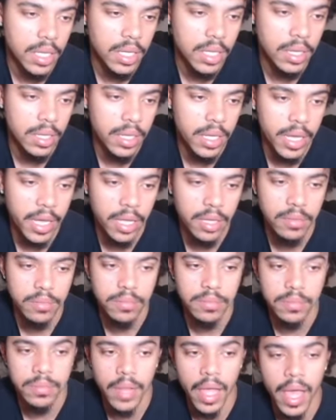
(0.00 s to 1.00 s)
Like,
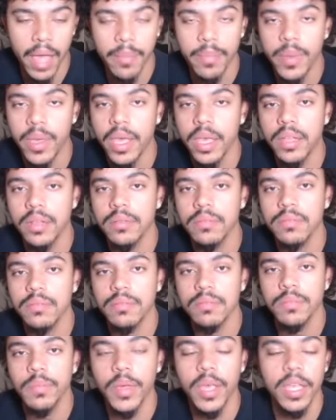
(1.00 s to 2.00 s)
I bet
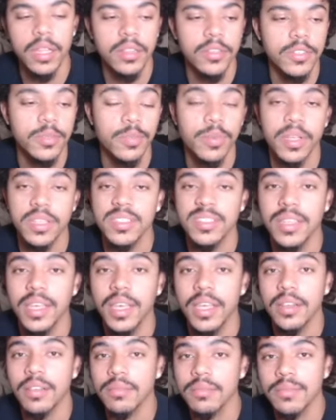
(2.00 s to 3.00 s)
Panthers plus
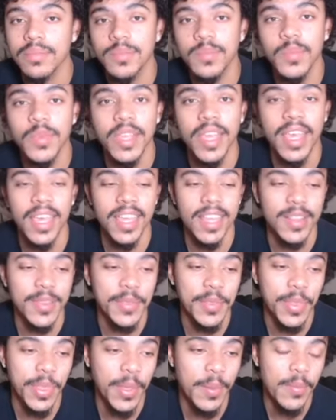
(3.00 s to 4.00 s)
10, and
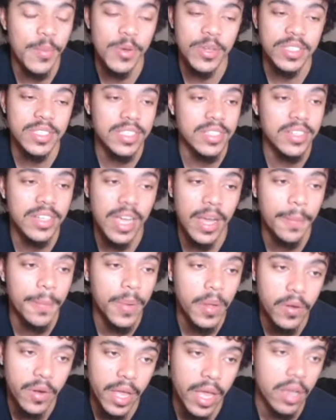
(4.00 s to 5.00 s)
them boys still got
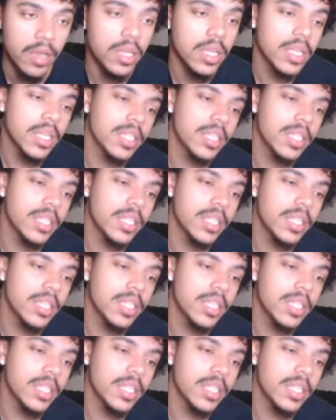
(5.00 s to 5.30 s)
blown out.